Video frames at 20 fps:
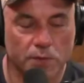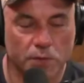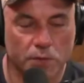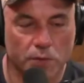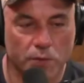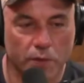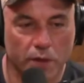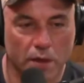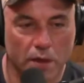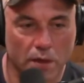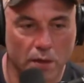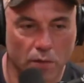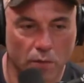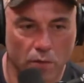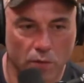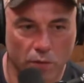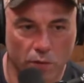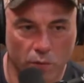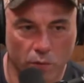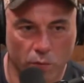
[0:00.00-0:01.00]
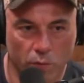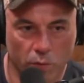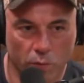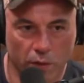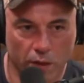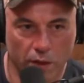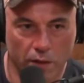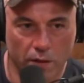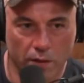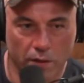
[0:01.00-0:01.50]
between the
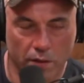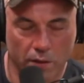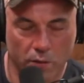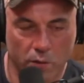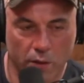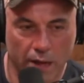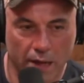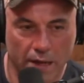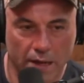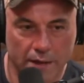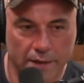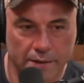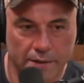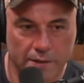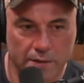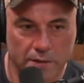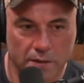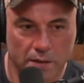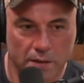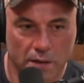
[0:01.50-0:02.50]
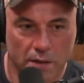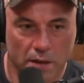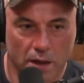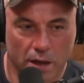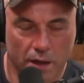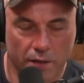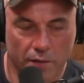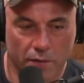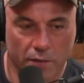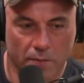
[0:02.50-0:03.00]
way it is
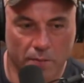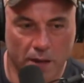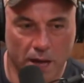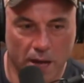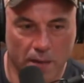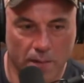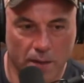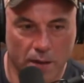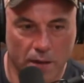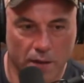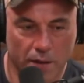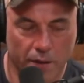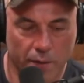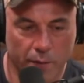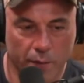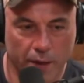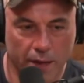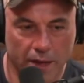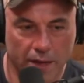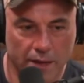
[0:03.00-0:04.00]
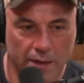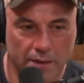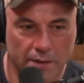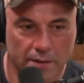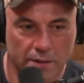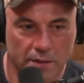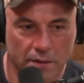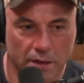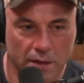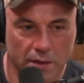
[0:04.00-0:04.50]
under Obama and the way it
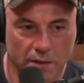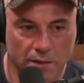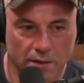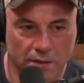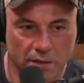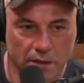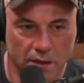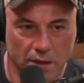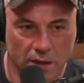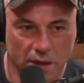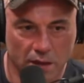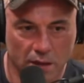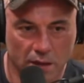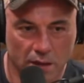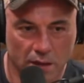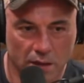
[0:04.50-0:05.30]
is under Zinke?